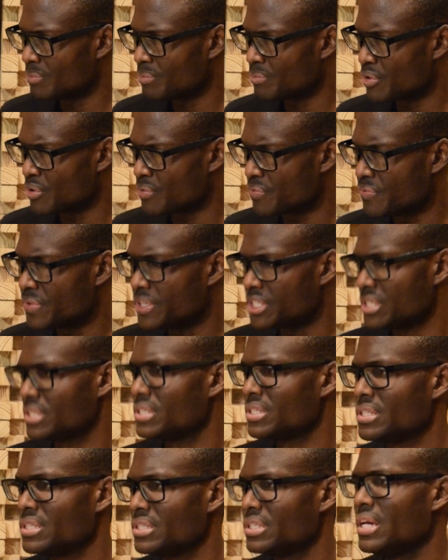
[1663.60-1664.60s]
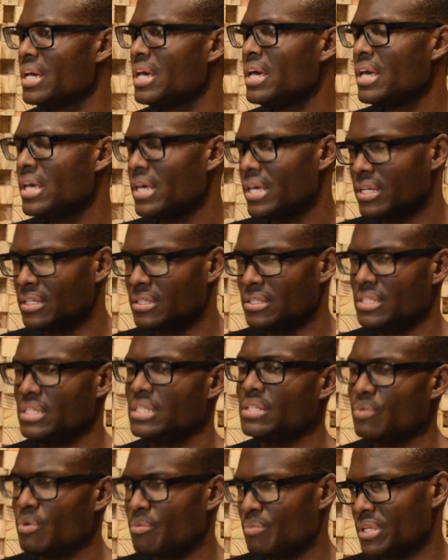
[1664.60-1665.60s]
proficiency in
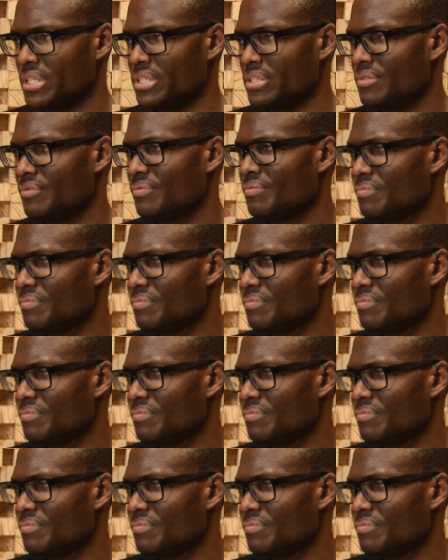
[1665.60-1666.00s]
dealing with money.